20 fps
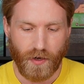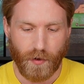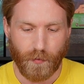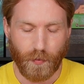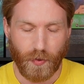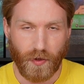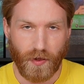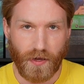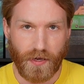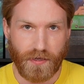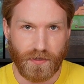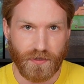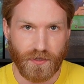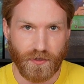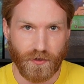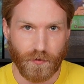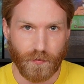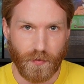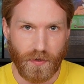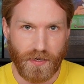place
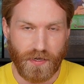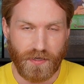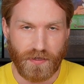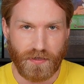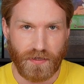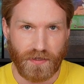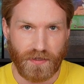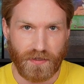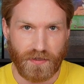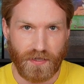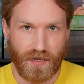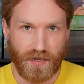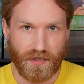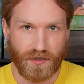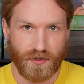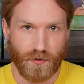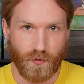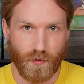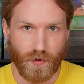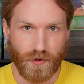your bees in a
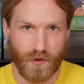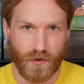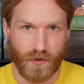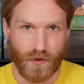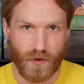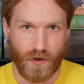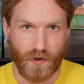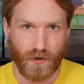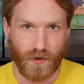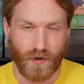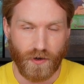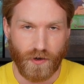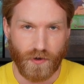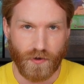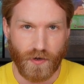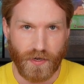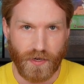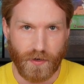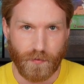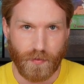section where there are
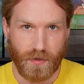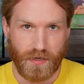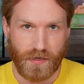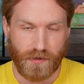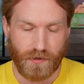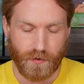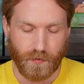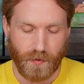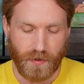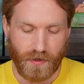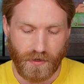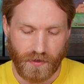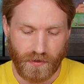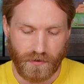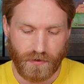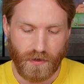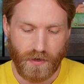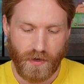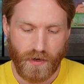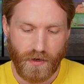already bees.
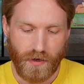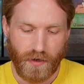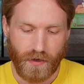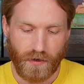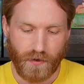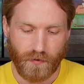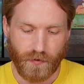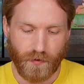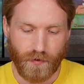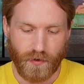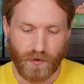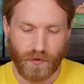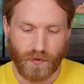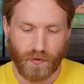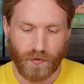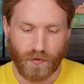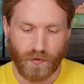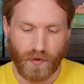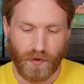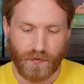Because
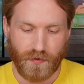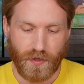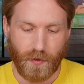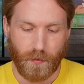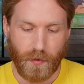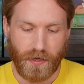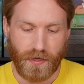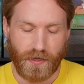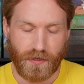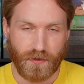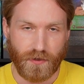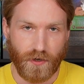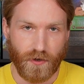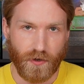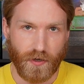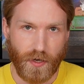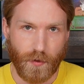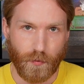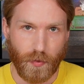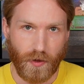if somebody has
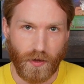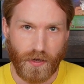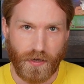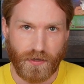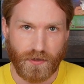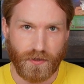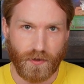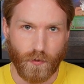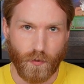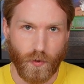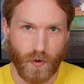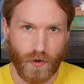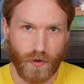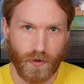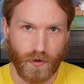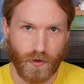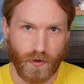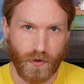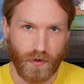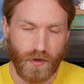already placed a
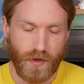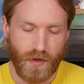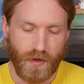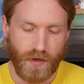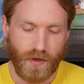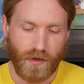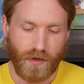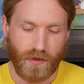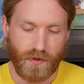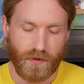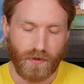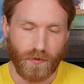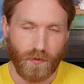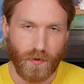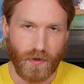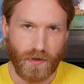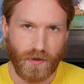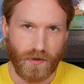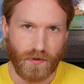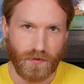worker into
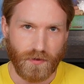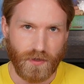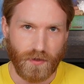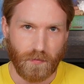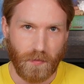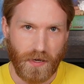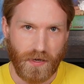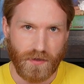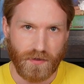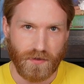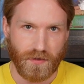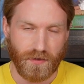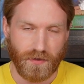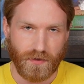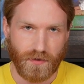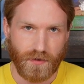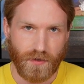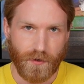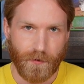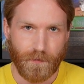one of those
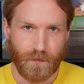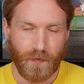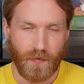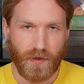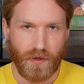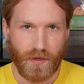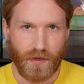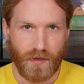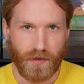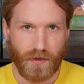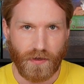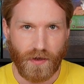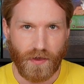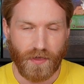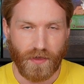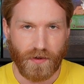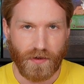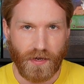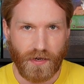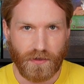spaces, then
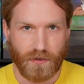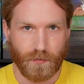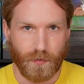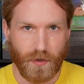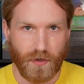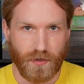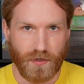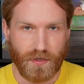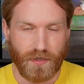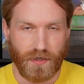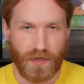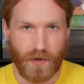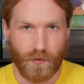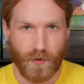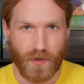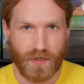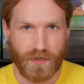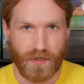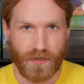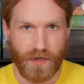the next person that
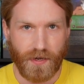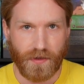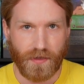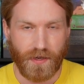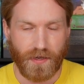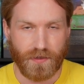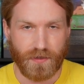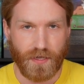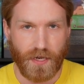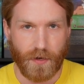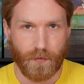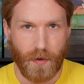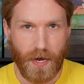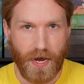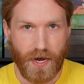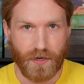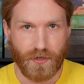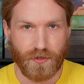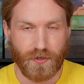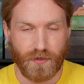wants to take that same
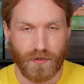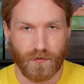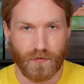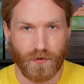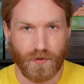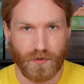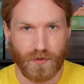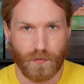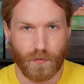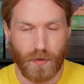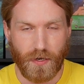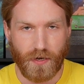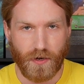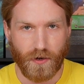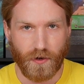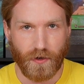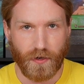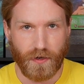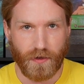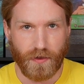action, if there's a bee
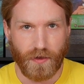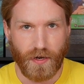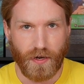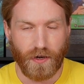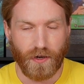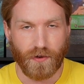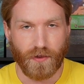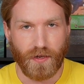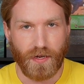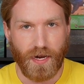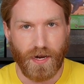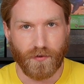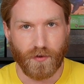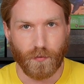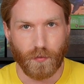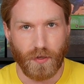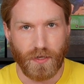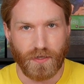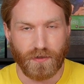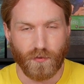already there, they have to
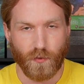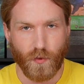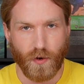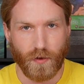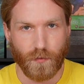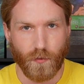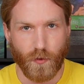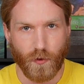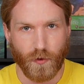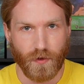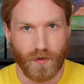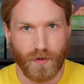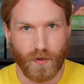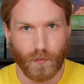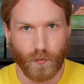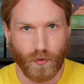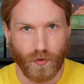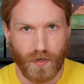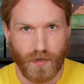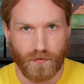place one more than the
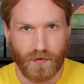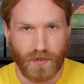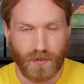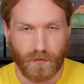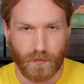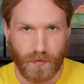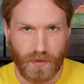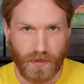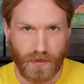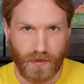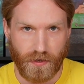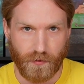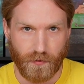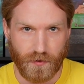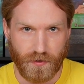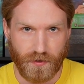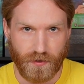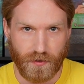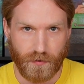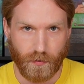previous bee that
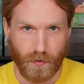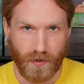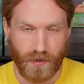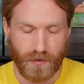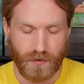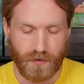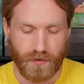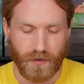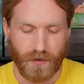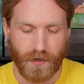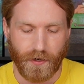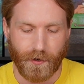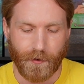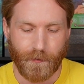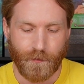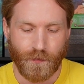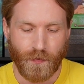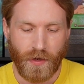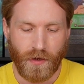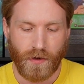was just placed there.
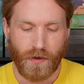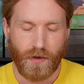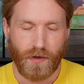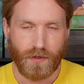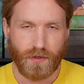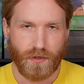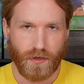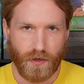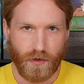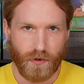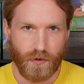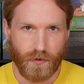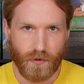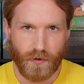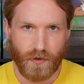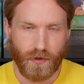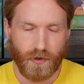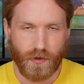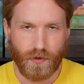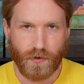So
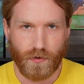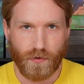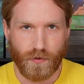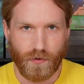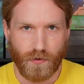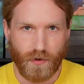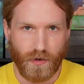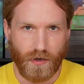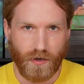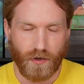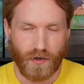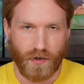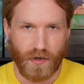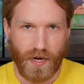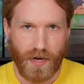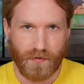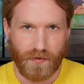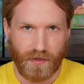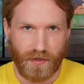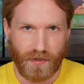you are
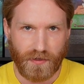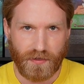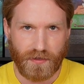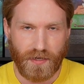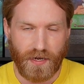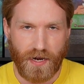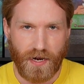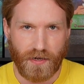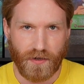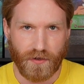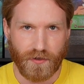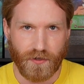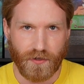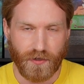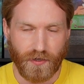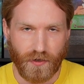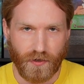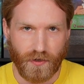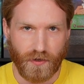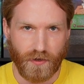having to decide on your
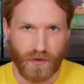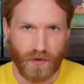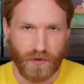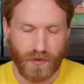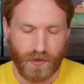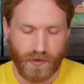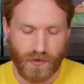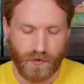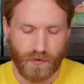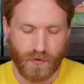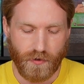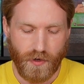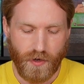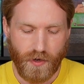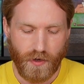turn, are you